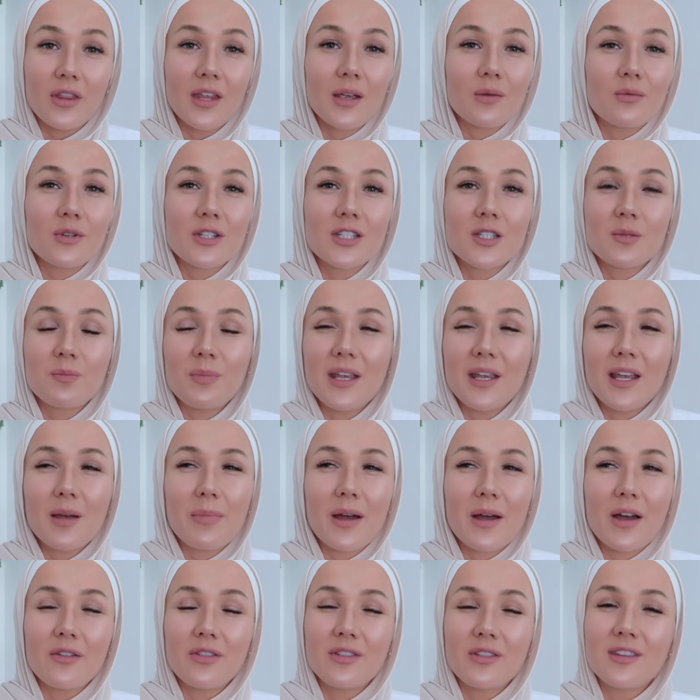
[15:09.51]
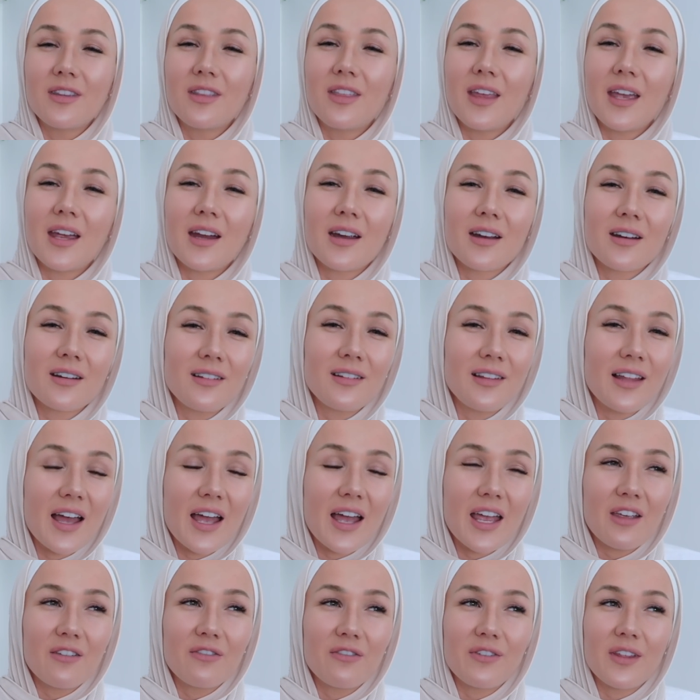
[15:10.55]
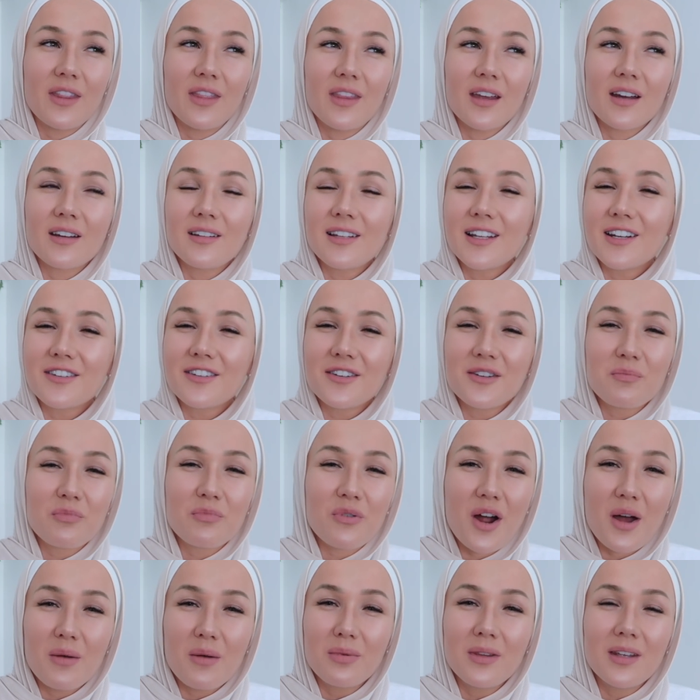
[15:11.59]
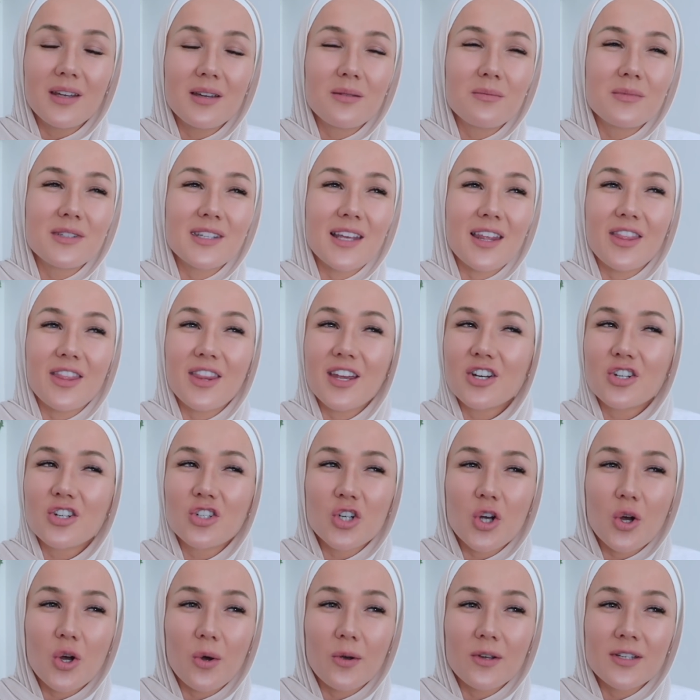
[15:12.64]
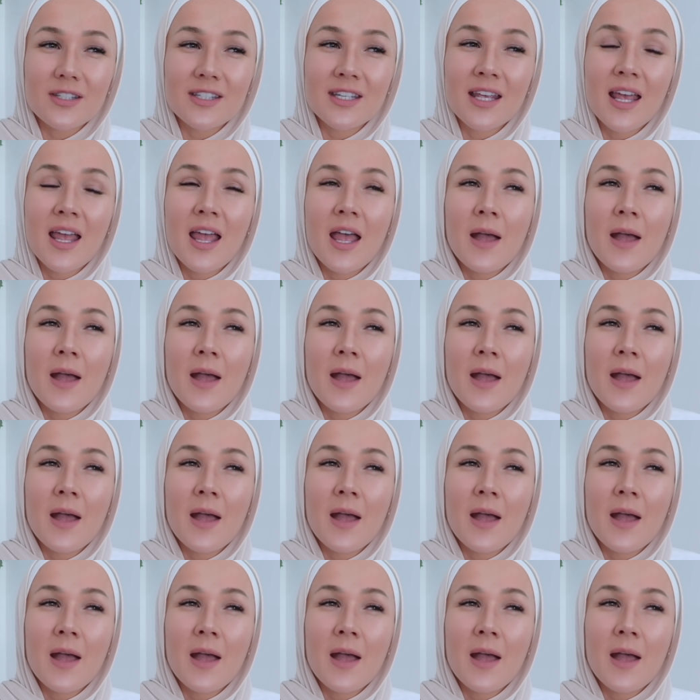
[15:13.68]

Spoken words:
They would speak about their life and their little problems and their jokes.